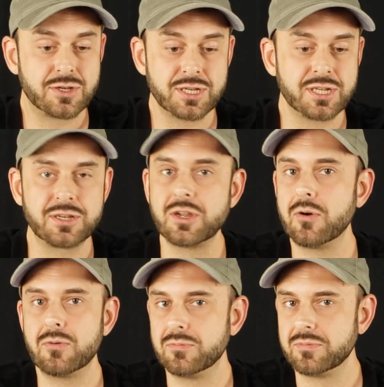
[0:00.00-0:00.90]
just a
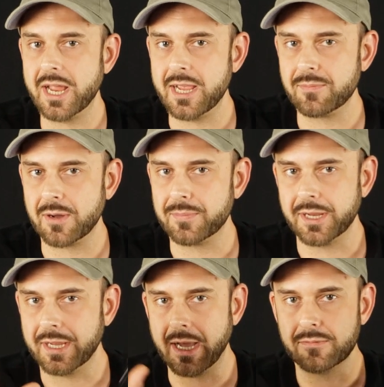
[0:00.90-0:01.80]
no-name
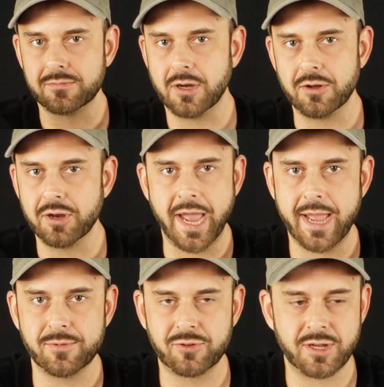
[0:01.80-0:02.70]
company out on
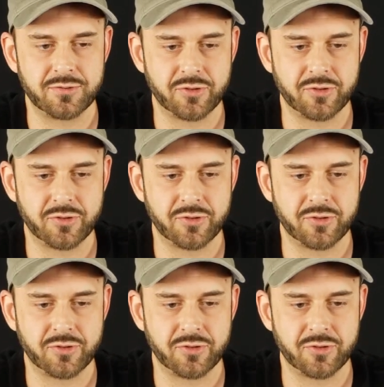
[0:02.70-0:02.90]
Amazon